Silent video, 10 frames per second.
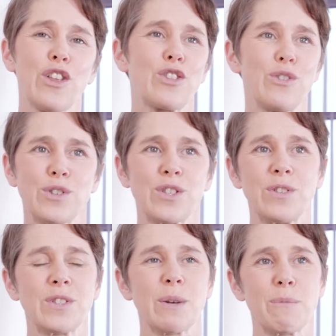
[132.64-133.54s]
through
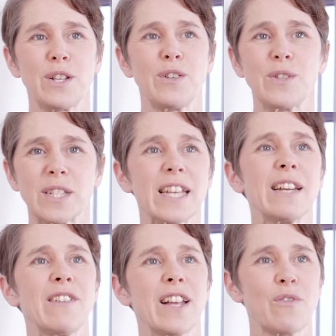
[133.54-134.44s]
to somebody who's
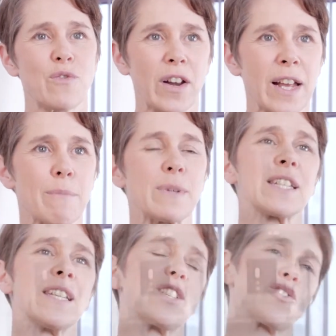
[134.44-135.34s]
scaling, running a
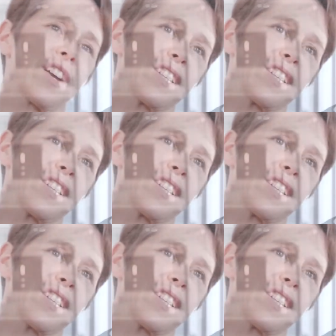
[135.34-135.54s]
business, trying